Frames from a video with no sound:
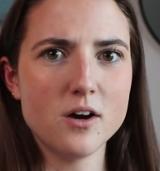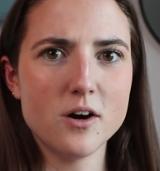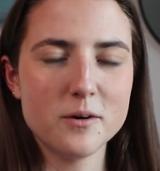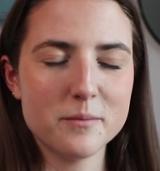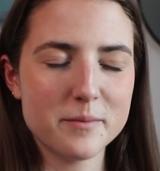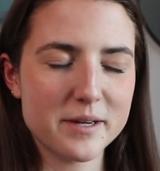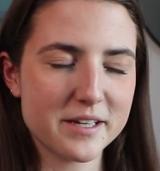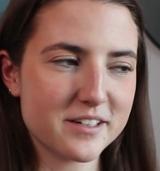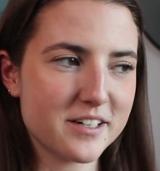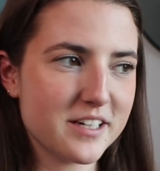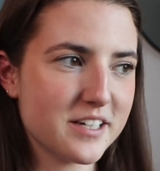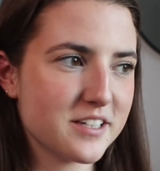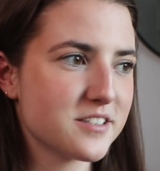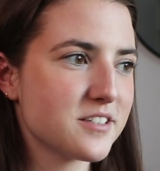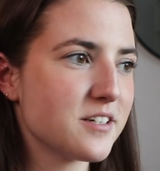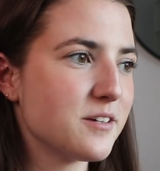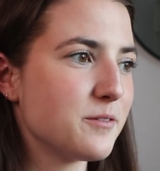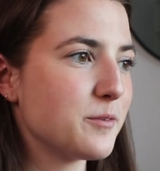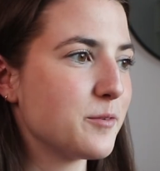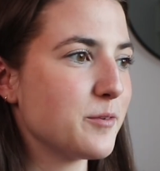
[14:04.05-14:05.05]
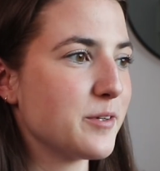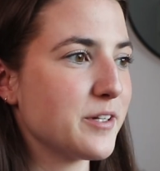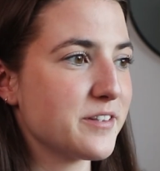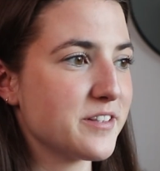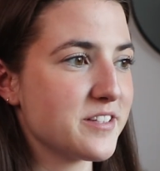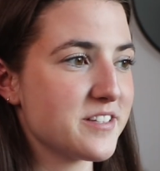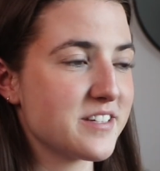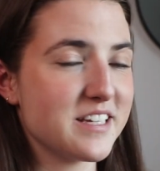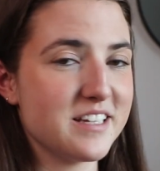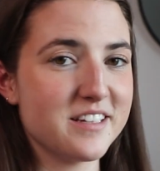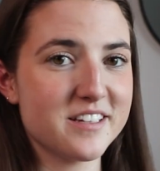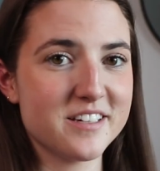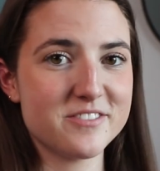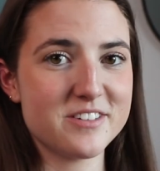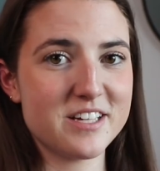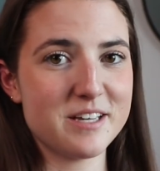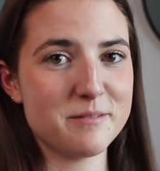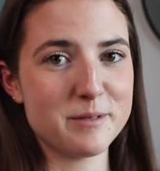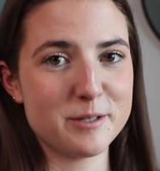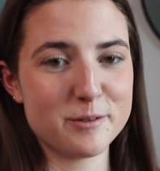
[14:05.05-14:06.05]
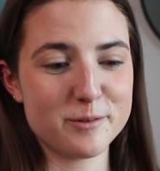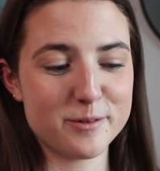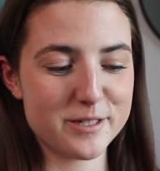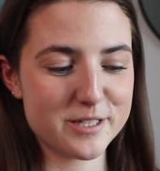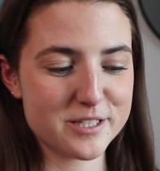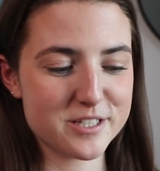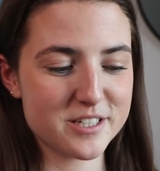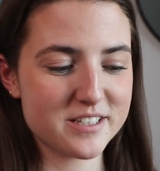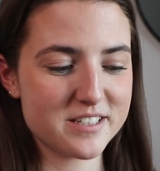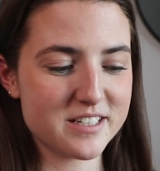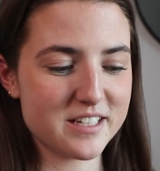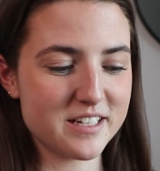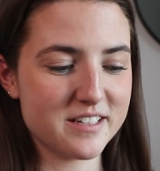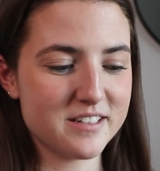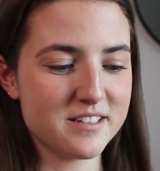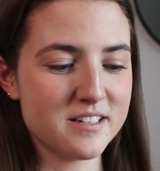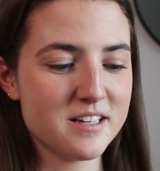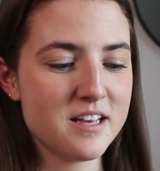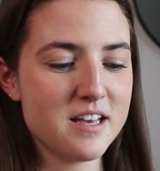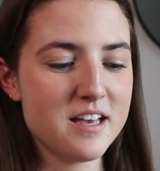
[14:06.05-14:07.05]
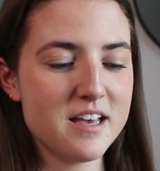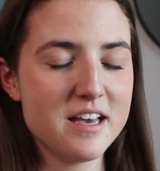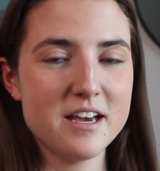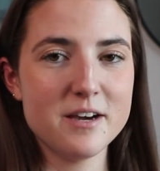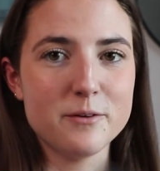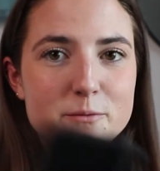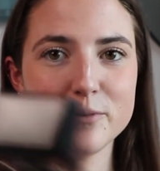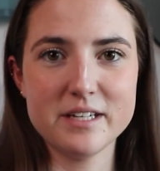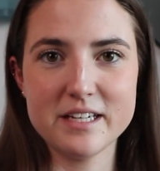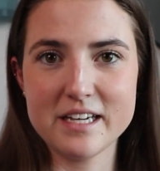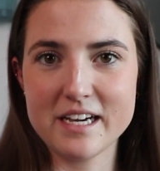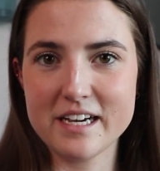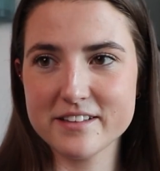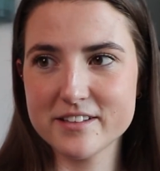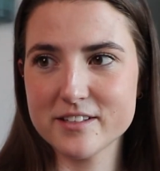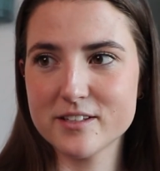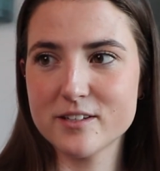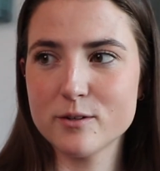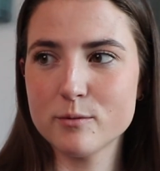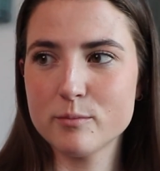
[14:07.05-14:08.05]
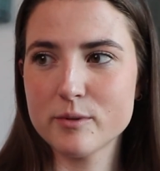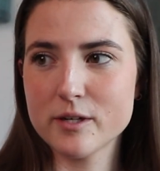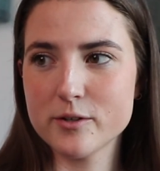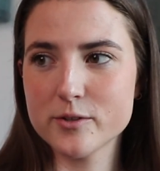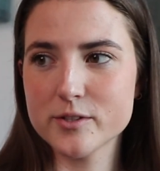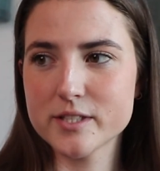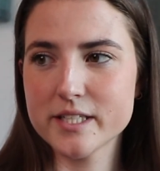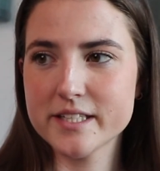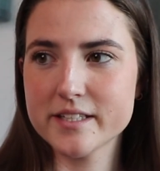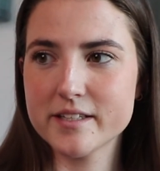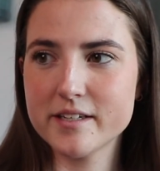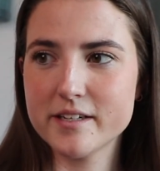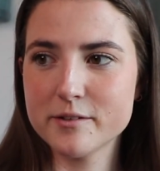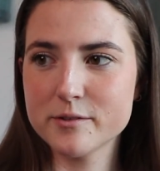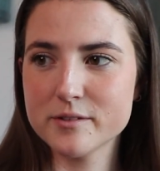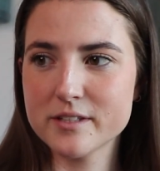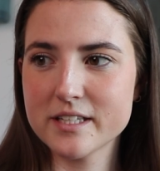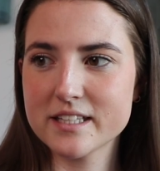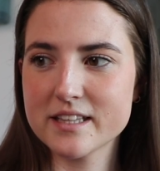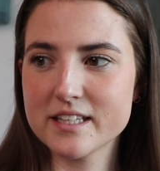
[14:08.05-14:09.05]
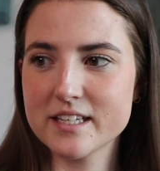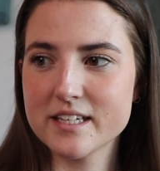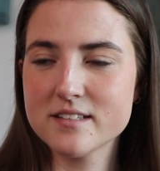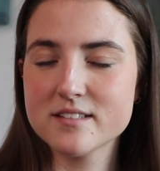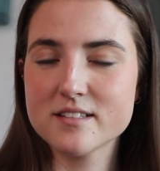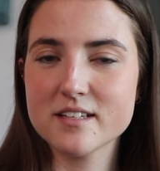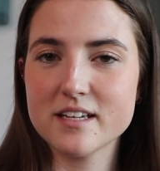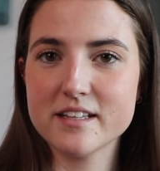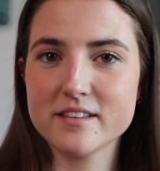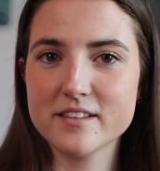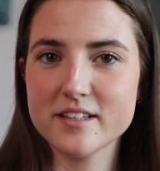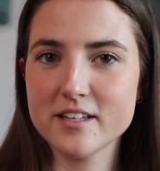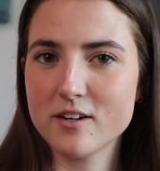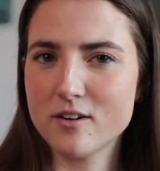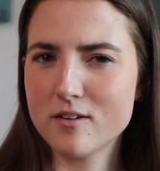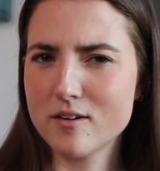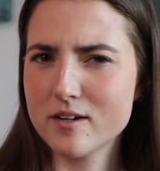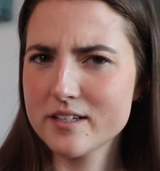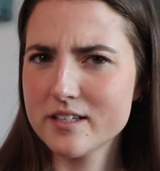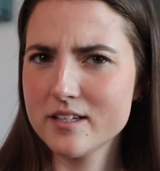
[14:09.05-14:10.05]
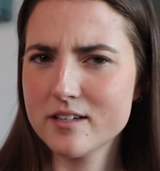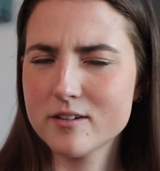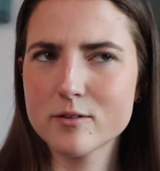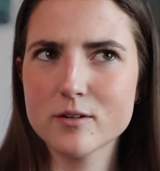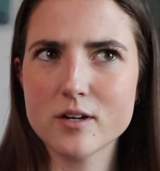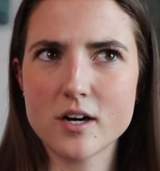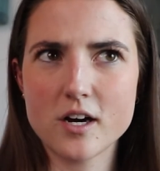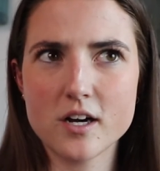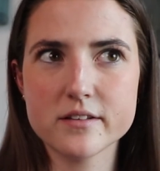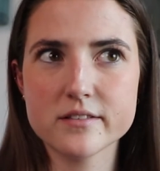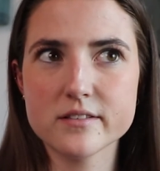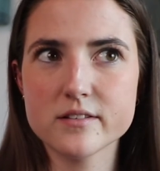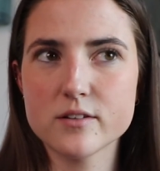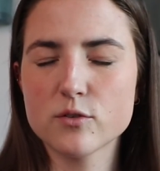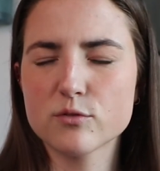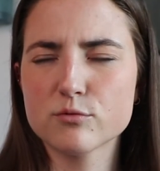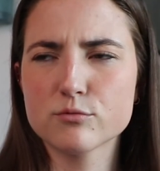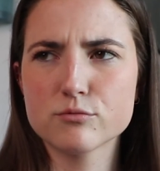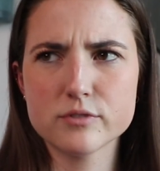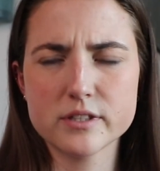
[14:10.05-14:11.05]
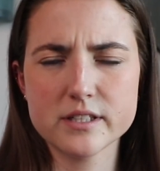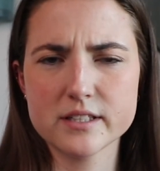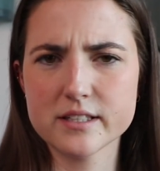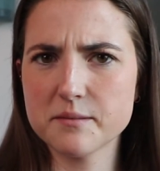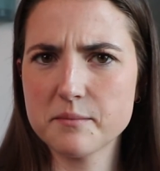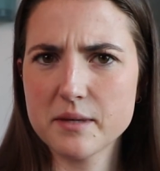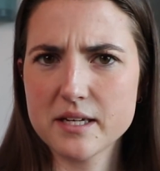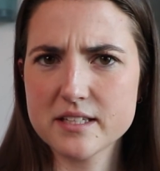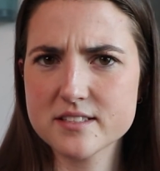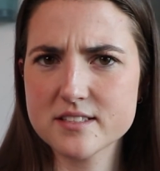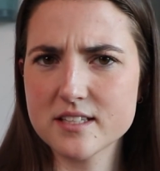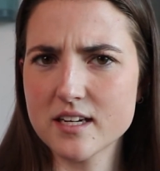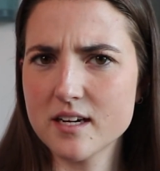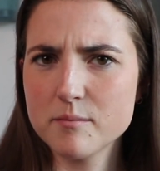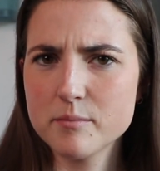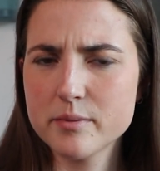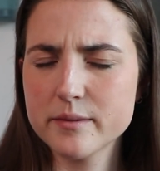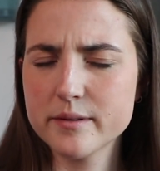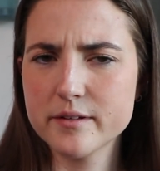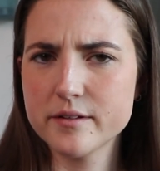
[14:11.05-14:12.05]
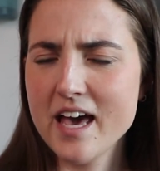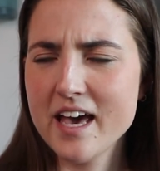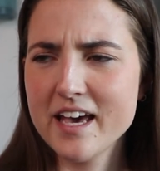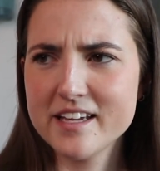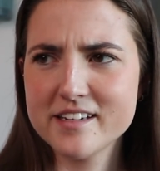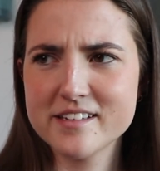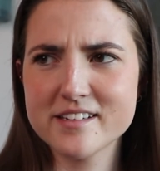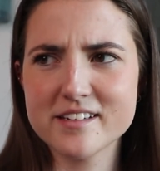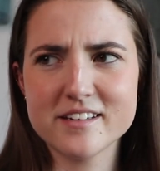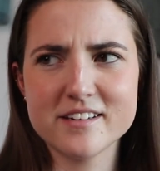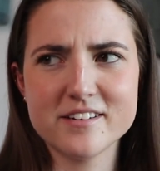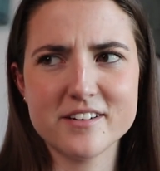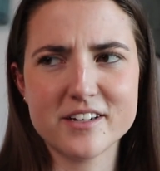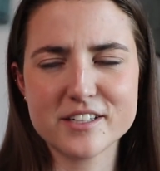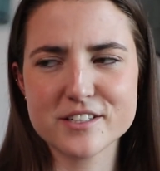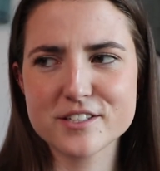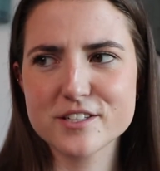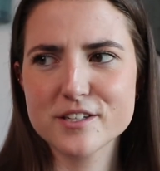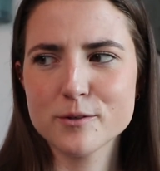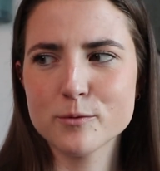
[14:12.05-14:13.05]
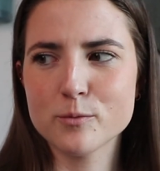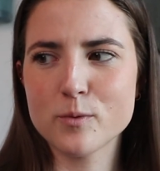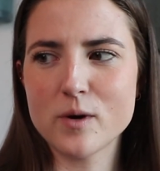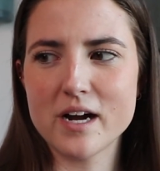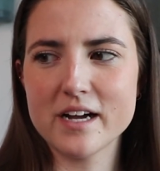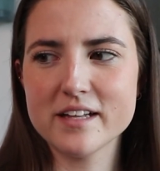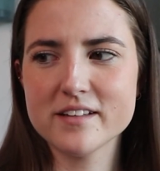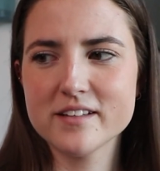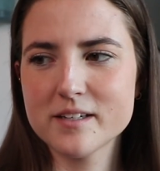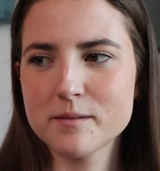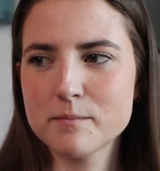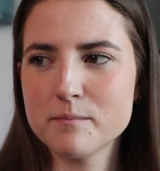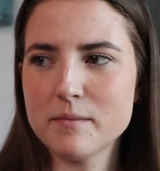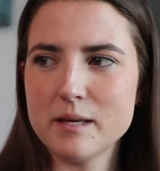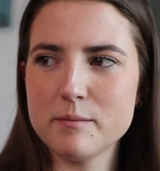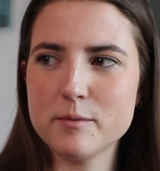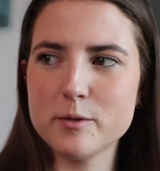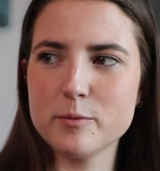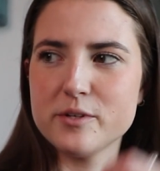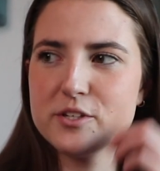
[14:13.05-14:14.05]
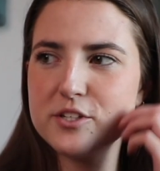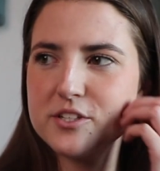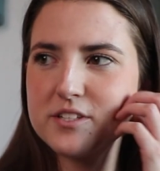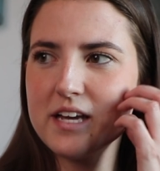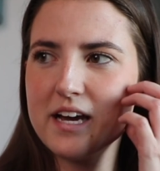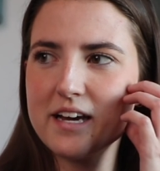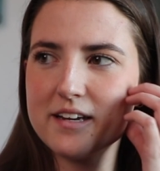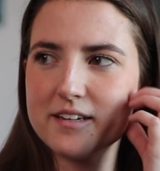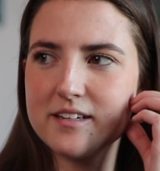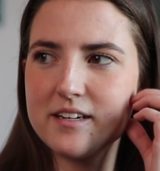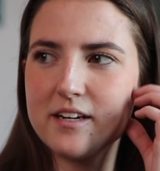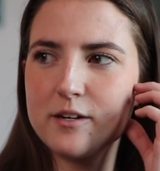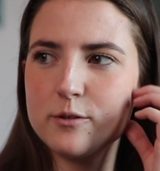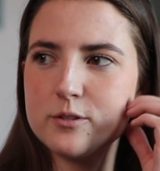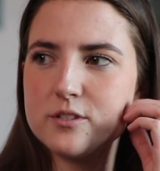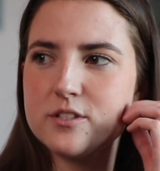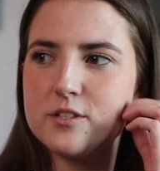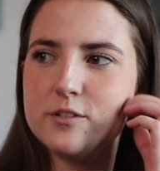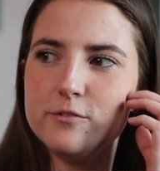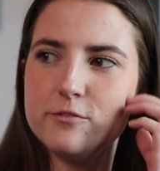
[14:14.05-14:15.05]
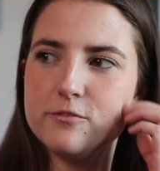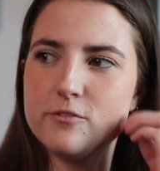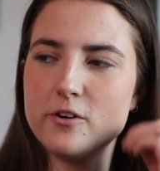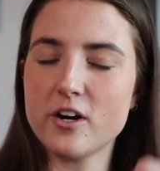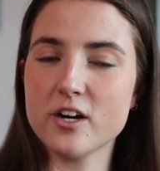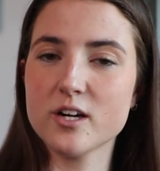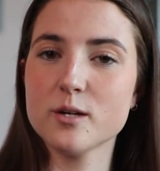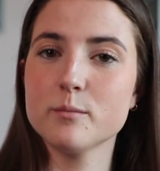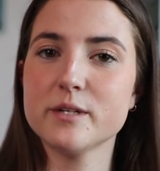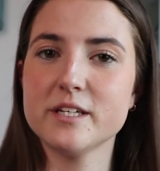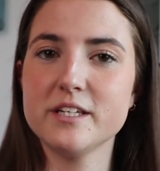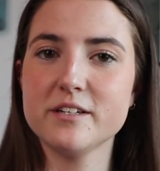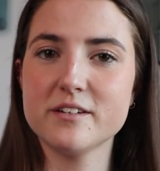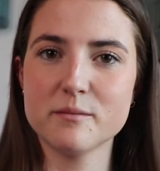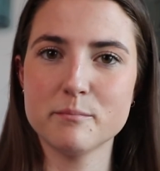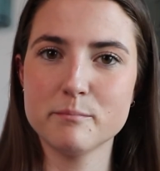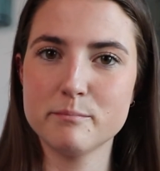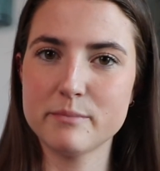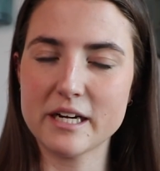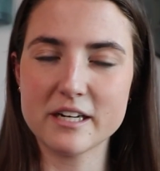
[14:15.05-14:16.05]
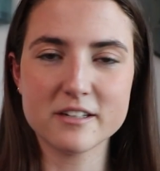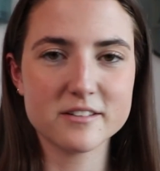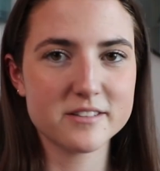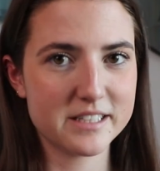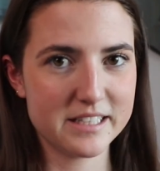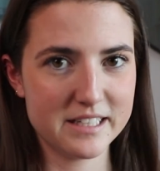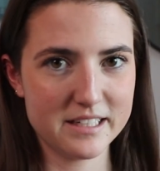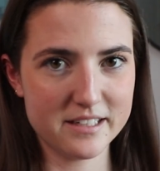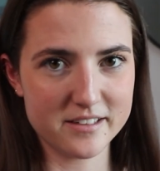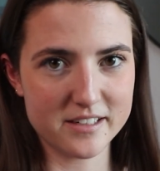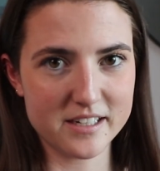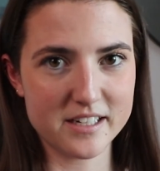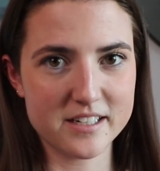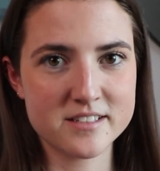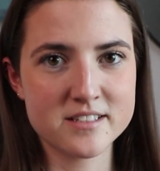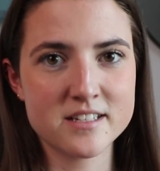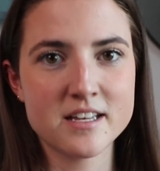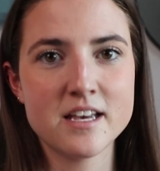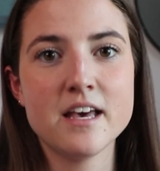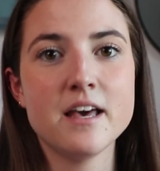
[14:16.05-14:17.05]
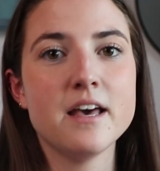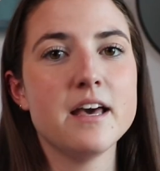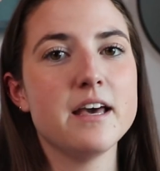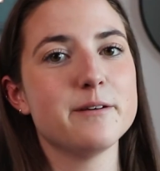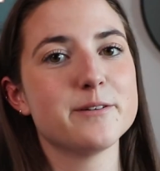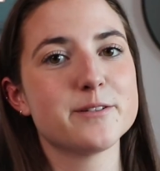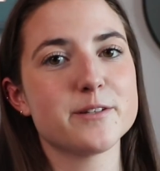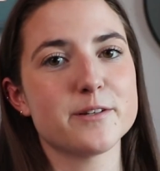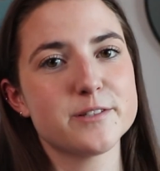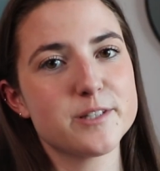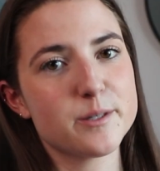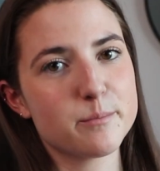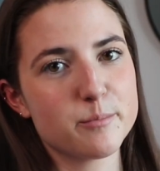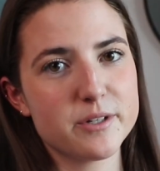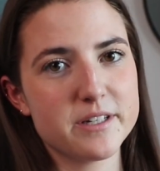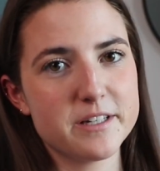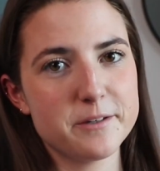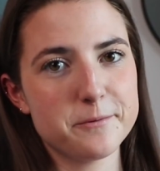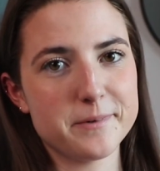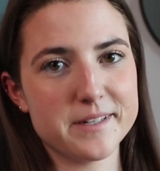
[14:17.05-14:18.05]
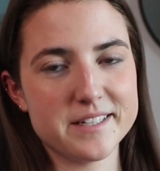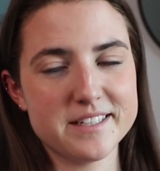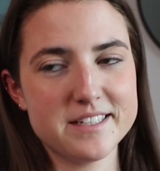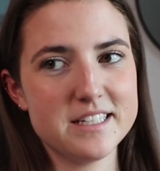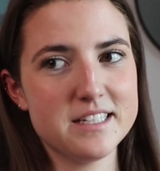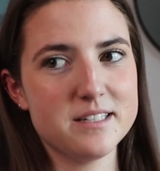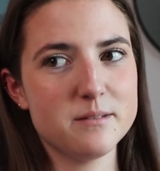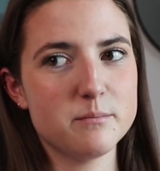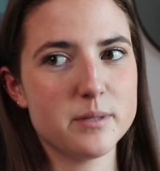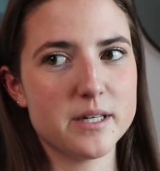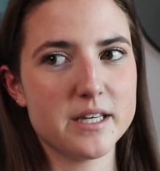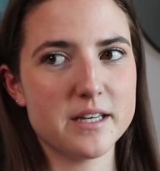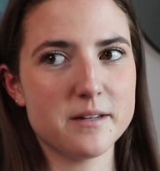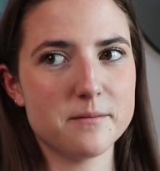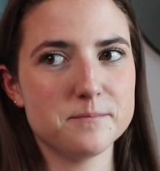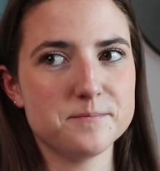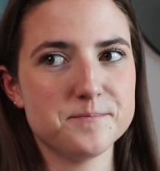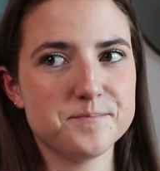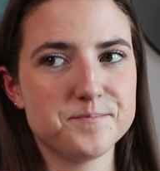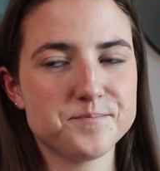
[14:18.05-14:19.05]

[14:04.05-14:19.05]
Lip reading: oh my gosh, when we were on the ski lift at Mount Washington, we had the GoPro out like this and the audio got really messed up. And not sure why, like maybe we just had it out too far, but you can barely hear us. It was also pretty windy, but